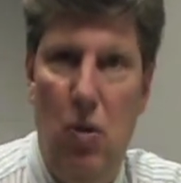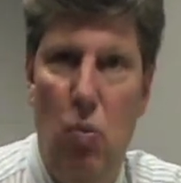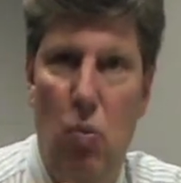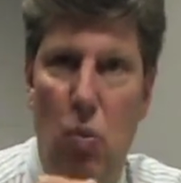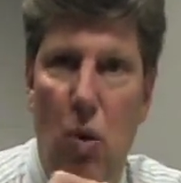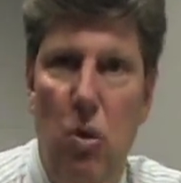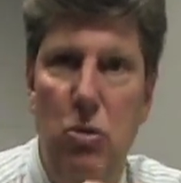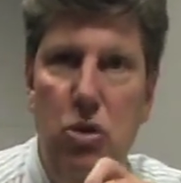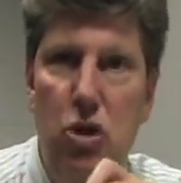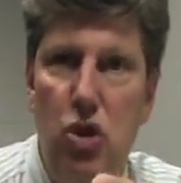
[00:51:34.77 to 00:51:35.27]

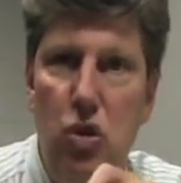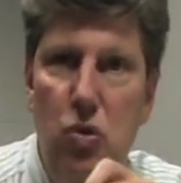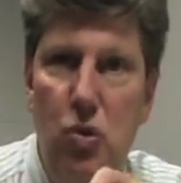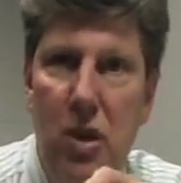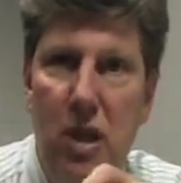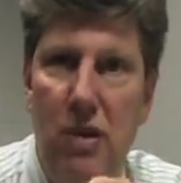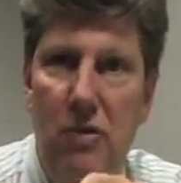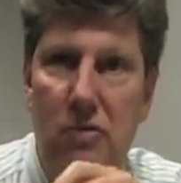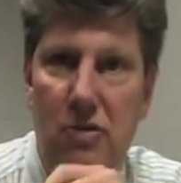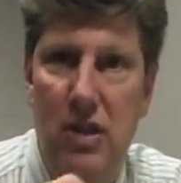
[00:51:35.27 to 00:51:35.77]
Won't you
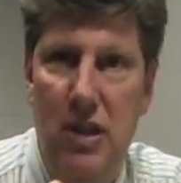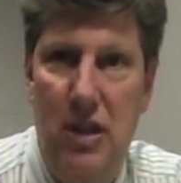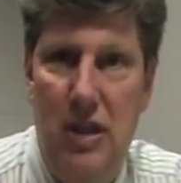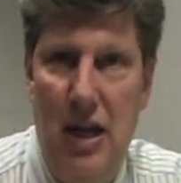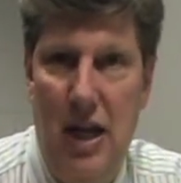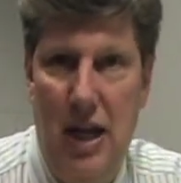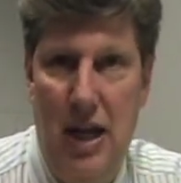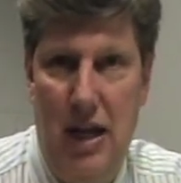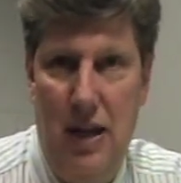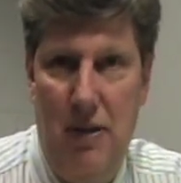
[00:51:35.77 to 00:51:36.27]
give
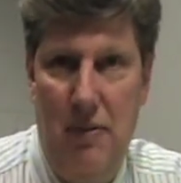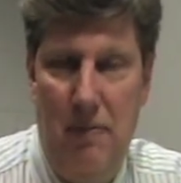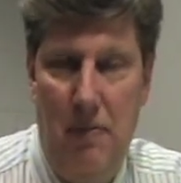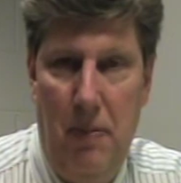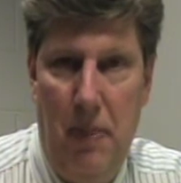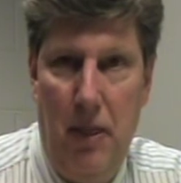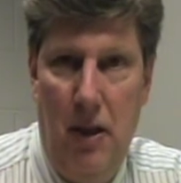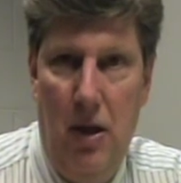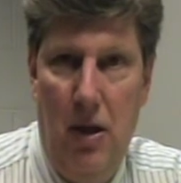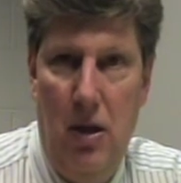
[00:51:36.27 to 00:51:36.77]
today?
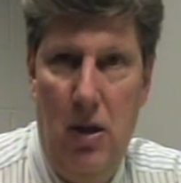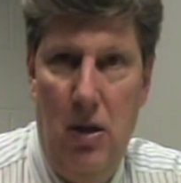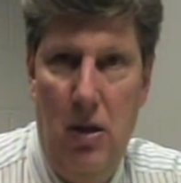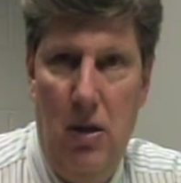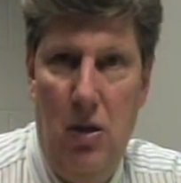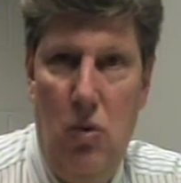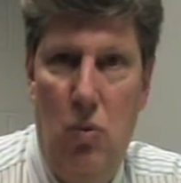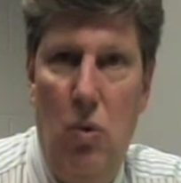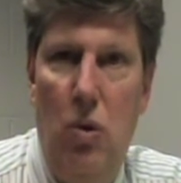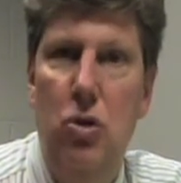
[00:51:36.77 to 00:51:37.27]

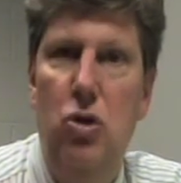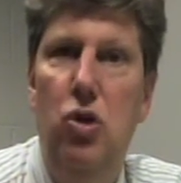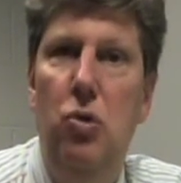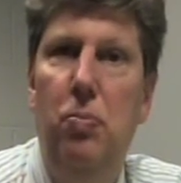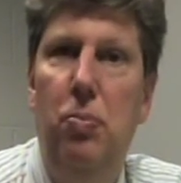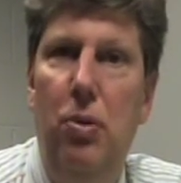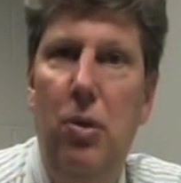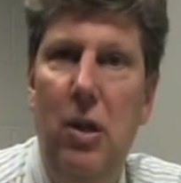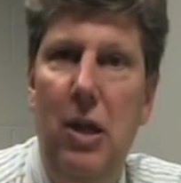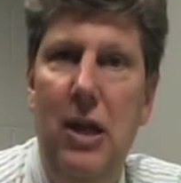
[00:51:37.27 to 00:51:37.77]
Won't you
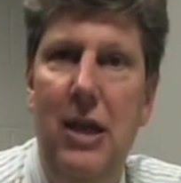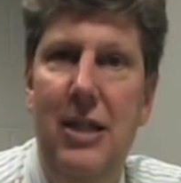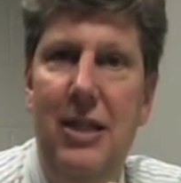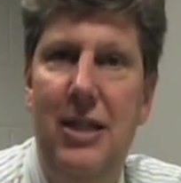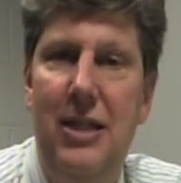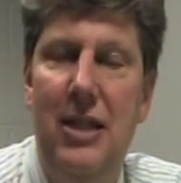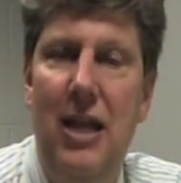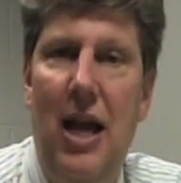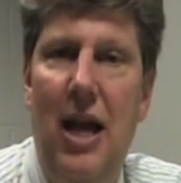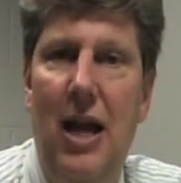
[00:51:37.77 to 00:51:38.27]
please
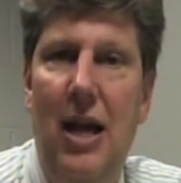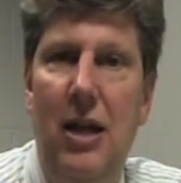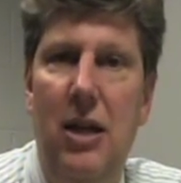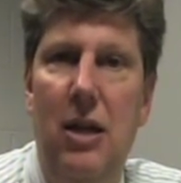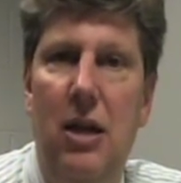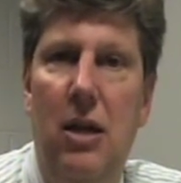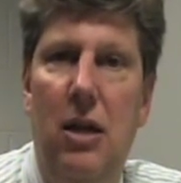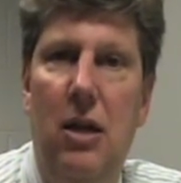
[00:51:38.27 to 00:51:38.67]
send